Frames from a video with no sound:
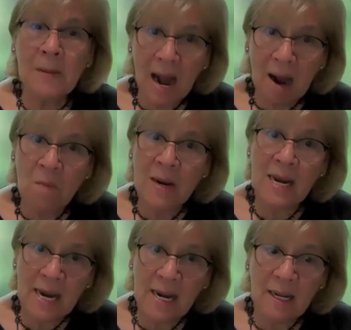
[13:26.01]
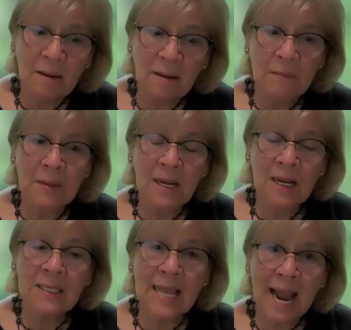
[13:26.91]
But we need it
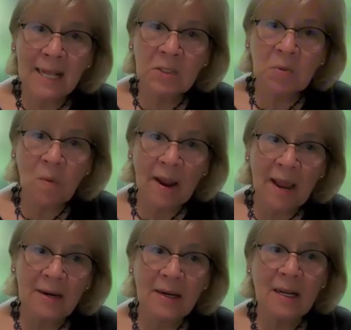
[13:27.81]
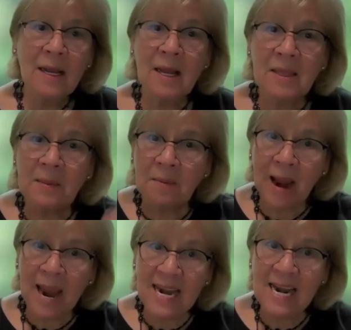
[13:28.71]
because that's when the
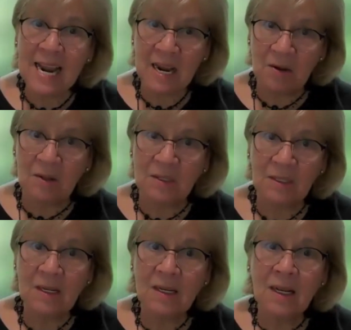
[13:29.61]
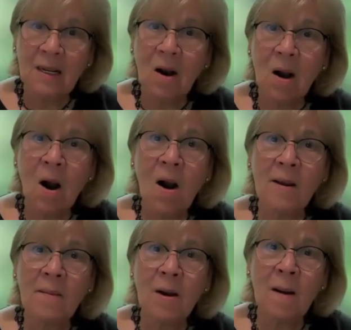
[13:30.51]
brain heals.
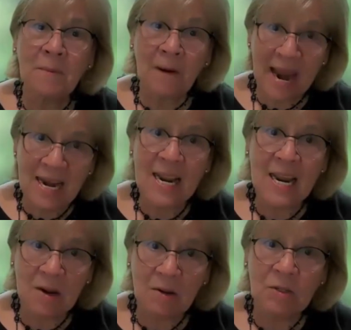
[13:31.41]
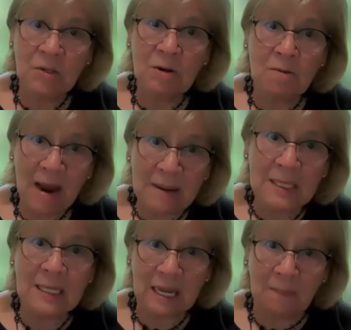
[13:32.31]
Our brain heals during REM
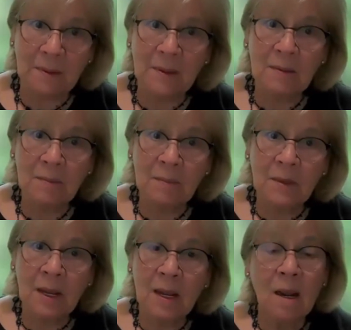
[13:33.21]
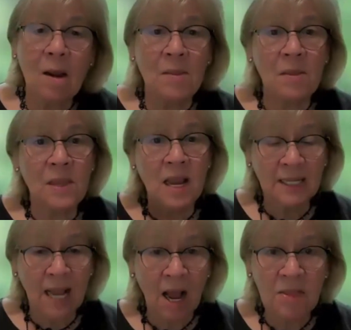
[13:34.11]
sleep. The
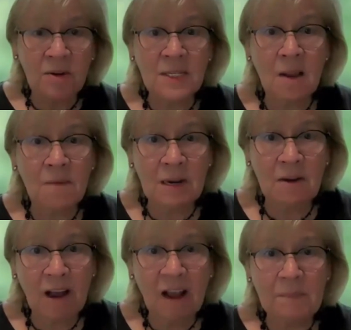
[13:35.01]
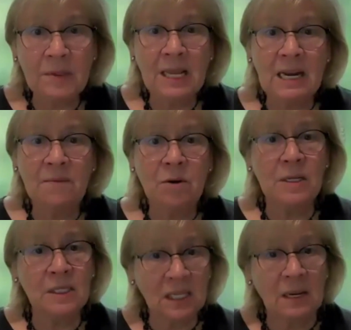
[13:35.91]
other 75% of
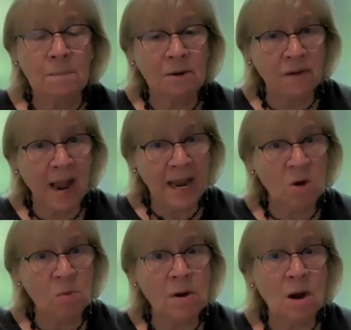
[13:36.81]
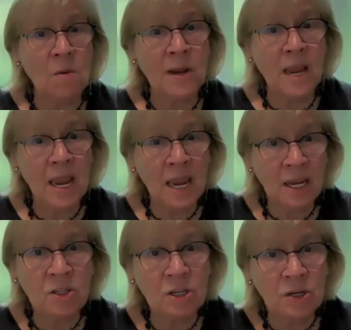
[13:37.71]
our sleep, provided we're going
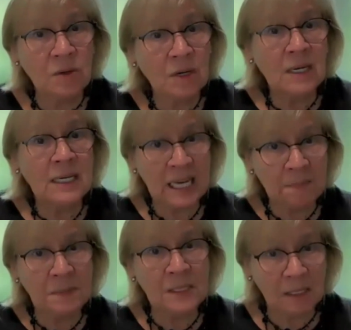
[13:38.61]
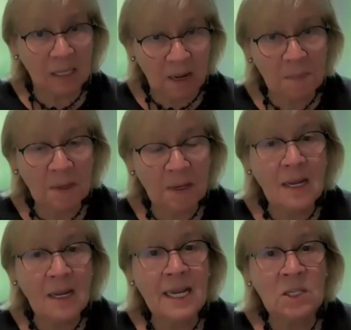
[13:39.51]
into deep sleep,
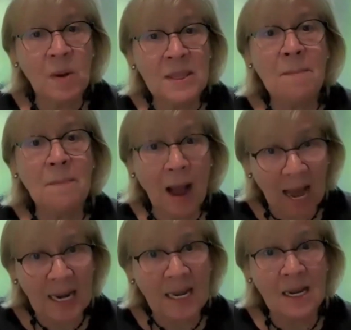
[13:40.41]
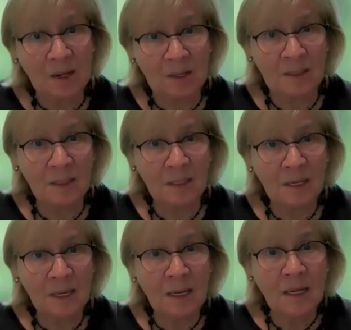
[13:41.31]
is when the body heals.
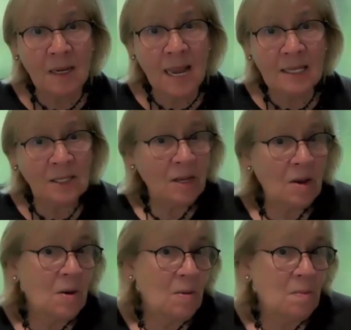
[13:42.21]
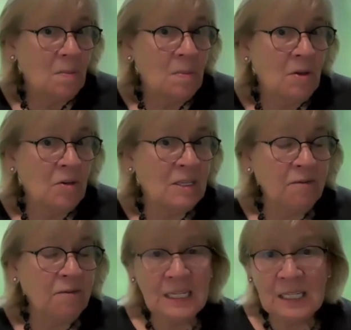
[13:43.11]
So there's
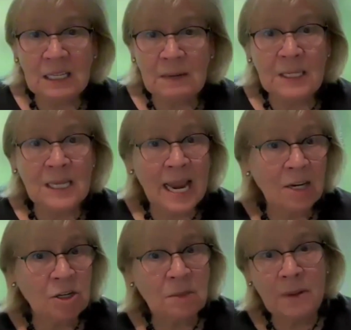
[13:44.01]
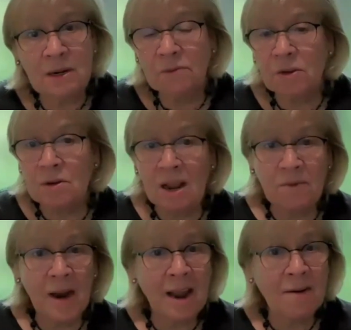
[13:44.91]
different sleep stages, but if you
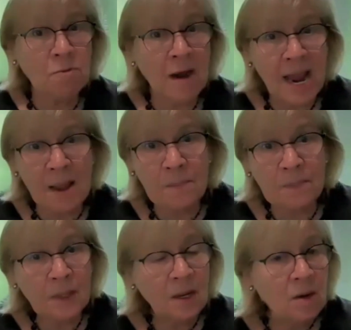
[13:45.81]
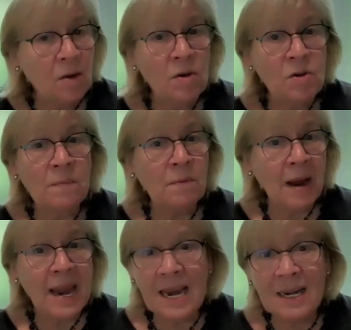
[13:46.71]
never have REM, your
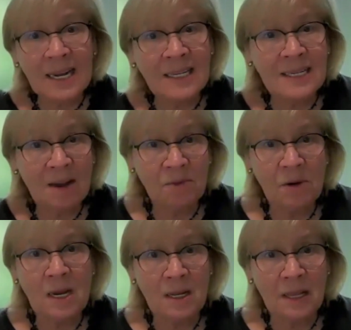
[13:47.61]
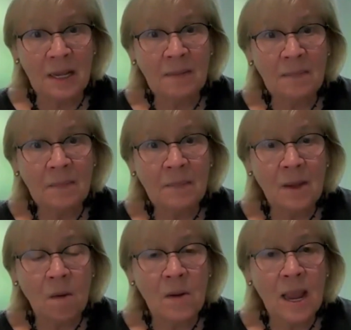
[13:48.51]
brain is never healing.
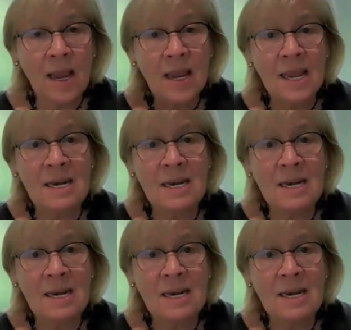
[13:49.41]
Okay.